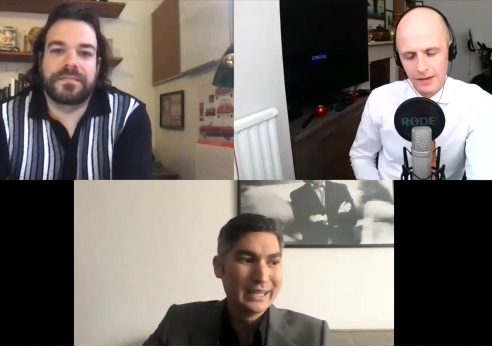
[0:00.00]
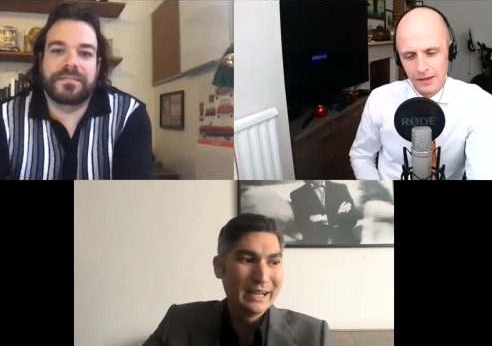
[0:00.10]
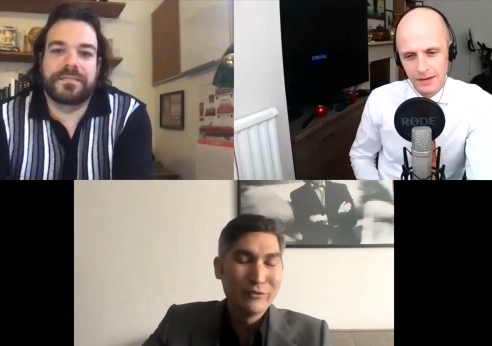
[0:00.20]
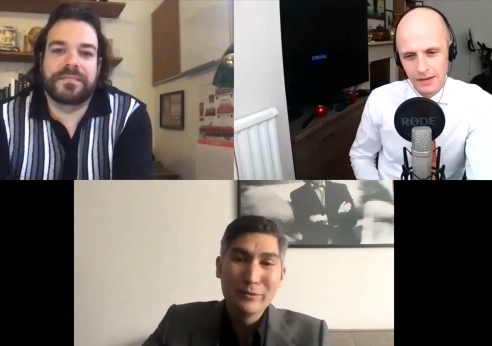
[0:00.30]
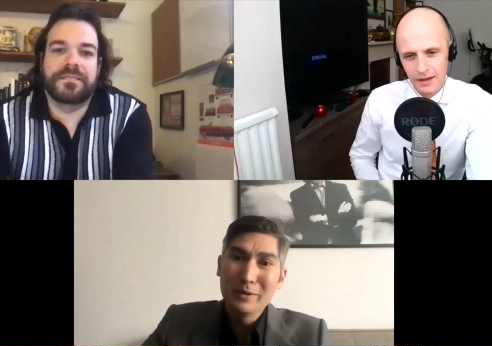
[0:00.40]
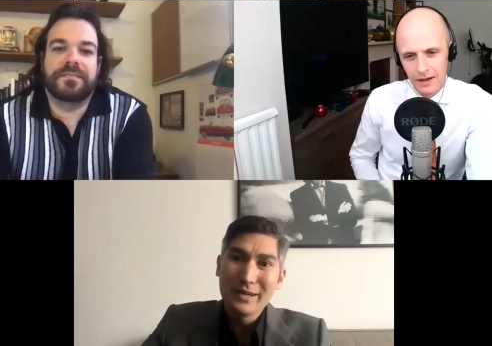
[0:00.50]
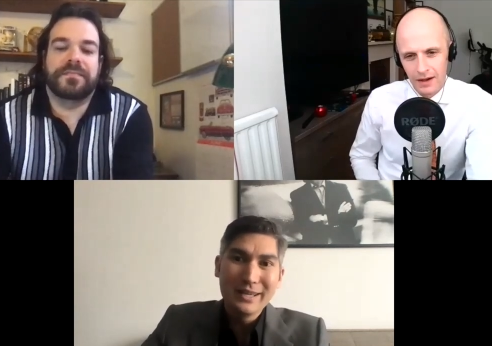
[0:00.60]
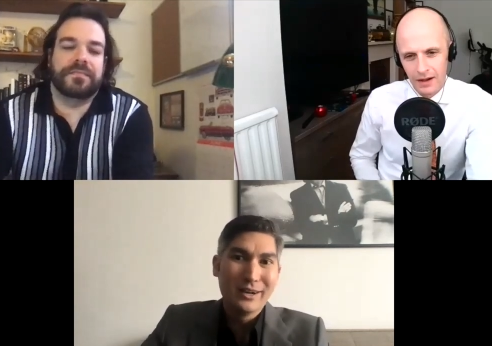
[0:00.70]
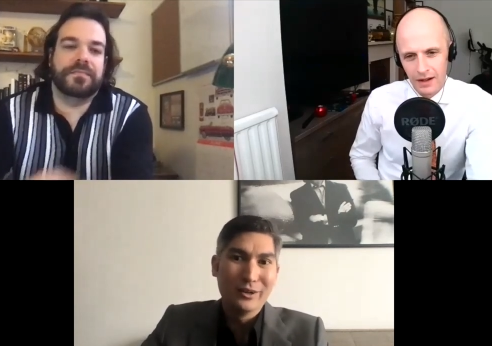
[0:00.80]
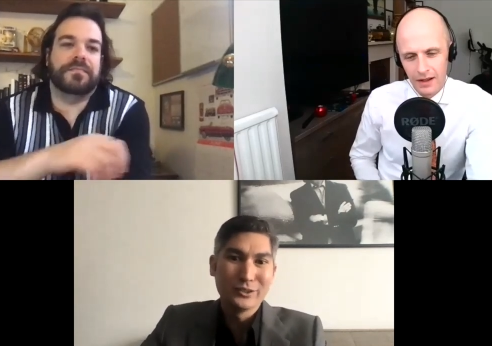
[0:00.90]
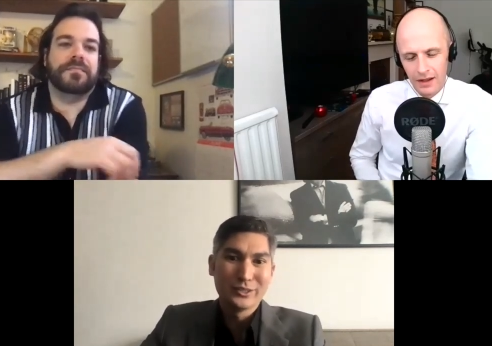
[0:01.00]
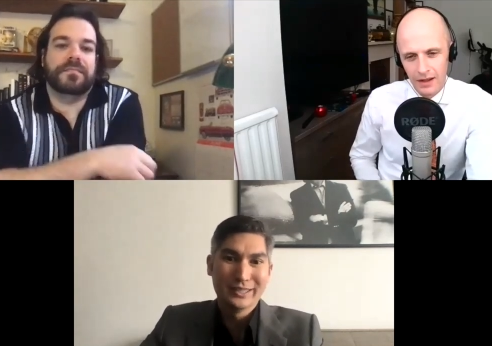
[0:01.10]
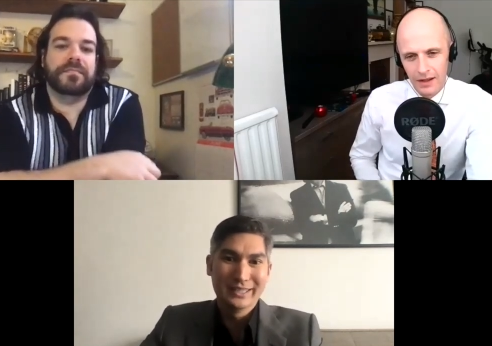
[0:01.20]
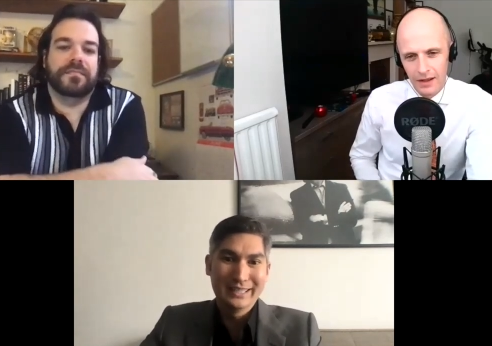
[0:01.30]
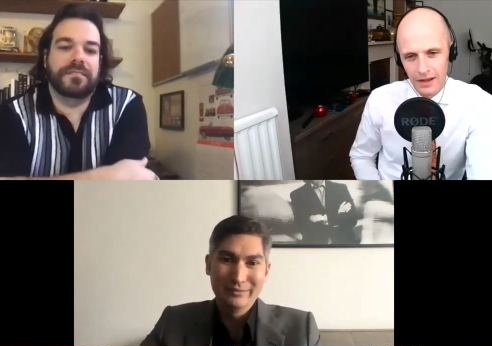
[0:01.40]
Speaker 1: everybody else, uh,
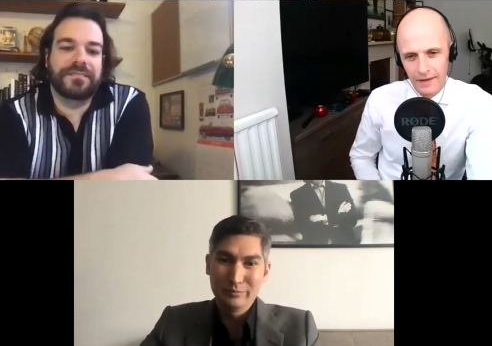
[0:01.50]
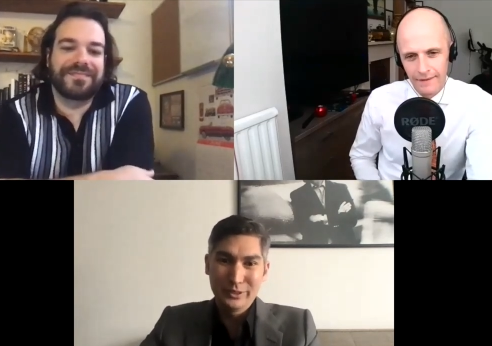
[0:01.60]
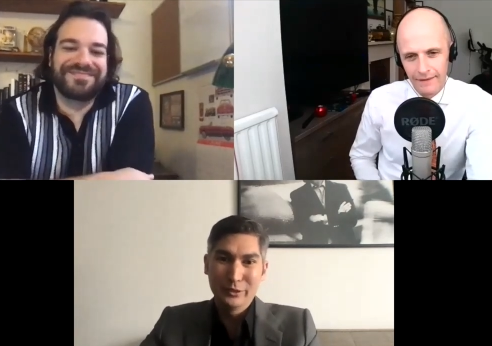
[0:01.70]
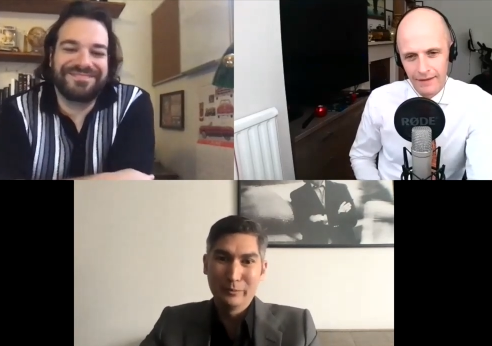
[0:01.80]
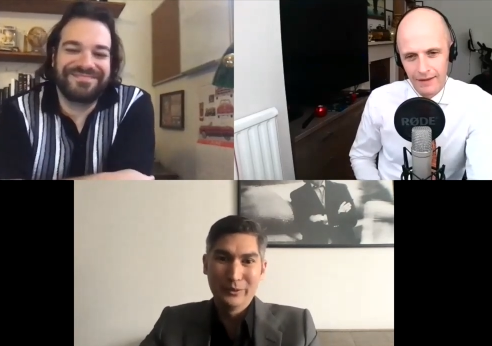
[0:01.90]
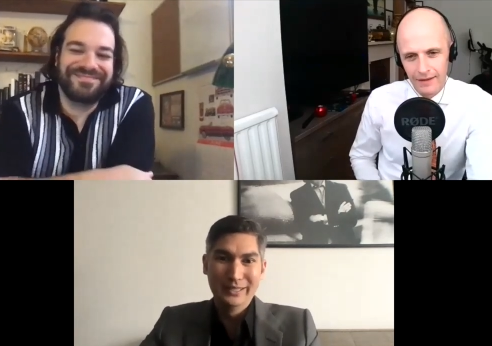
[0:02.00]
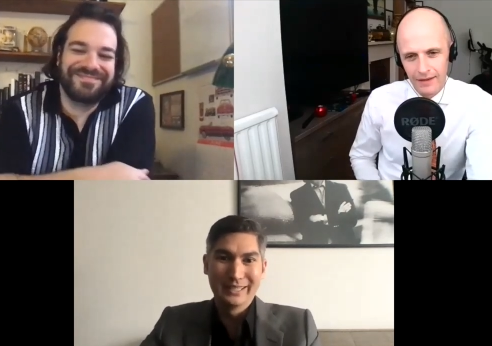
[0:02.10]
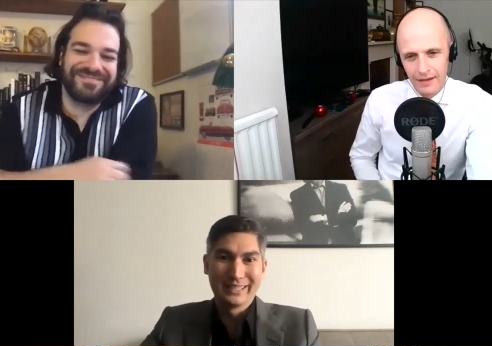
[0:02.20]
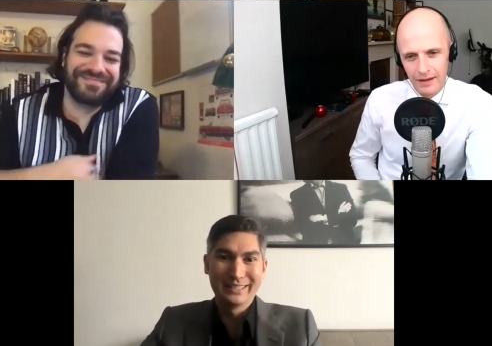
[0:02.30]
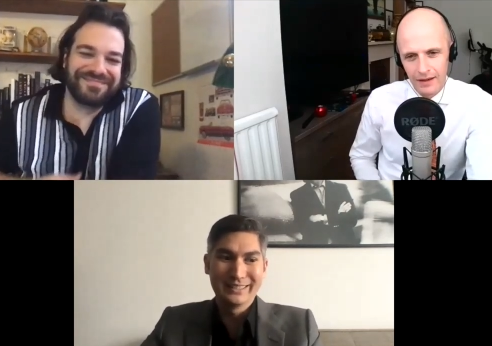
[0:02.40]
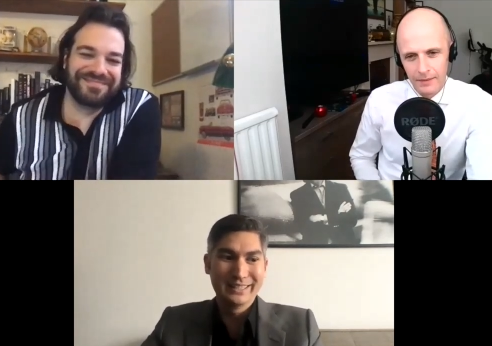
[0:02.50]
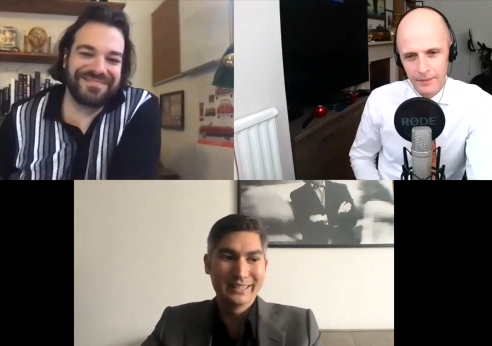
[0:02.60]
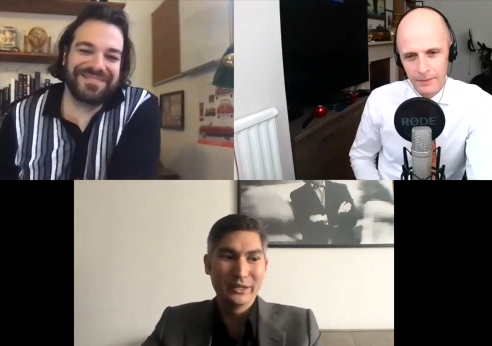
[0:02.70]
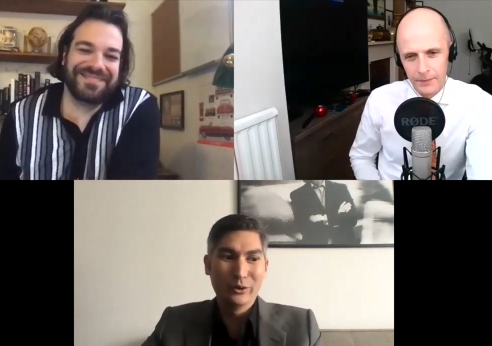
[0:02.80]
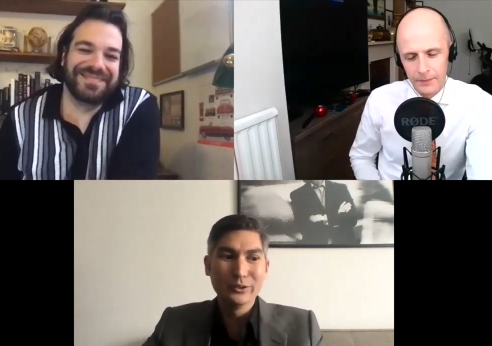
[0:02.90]
it, to your point, Nick, th
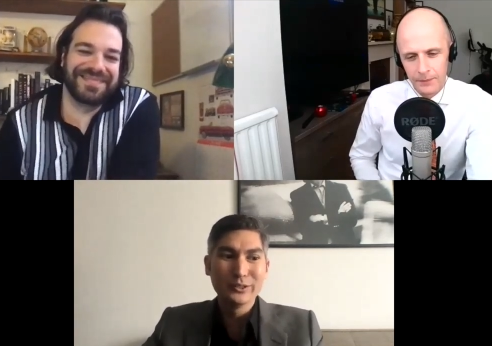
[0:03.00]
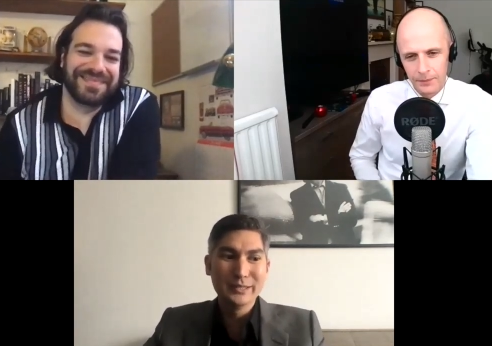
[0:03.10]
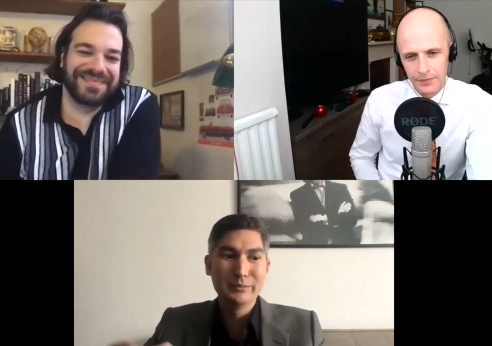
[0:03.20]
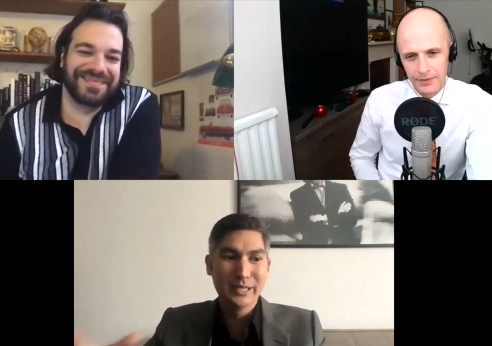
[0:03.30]
they all seem to